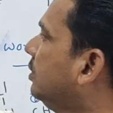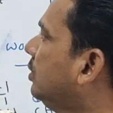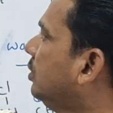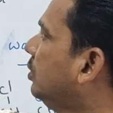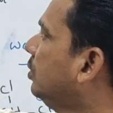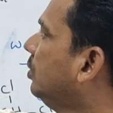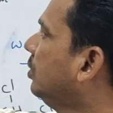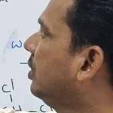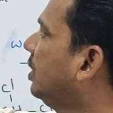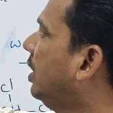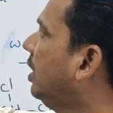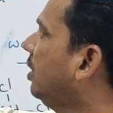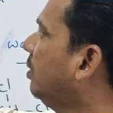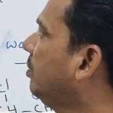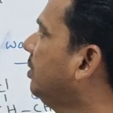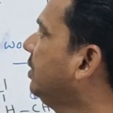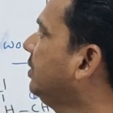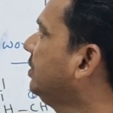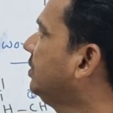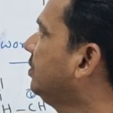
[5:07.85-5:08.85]
Two
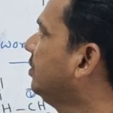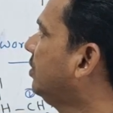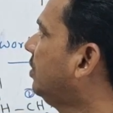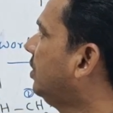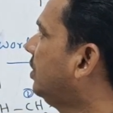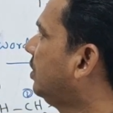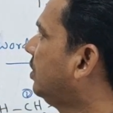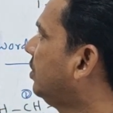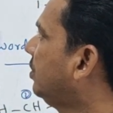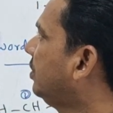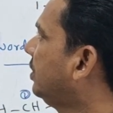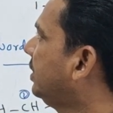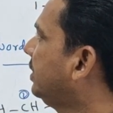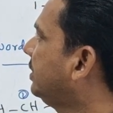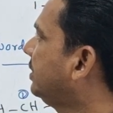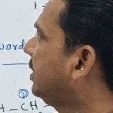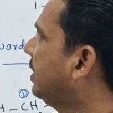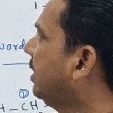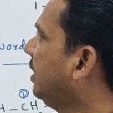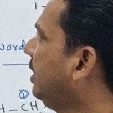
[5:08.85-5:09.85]
carbons, word root
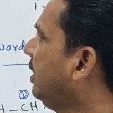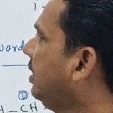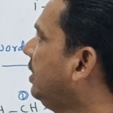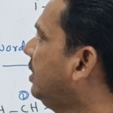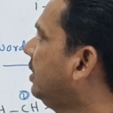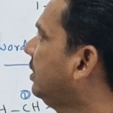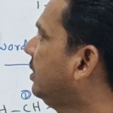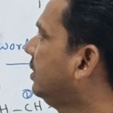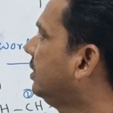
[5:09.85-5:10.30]
is the eth.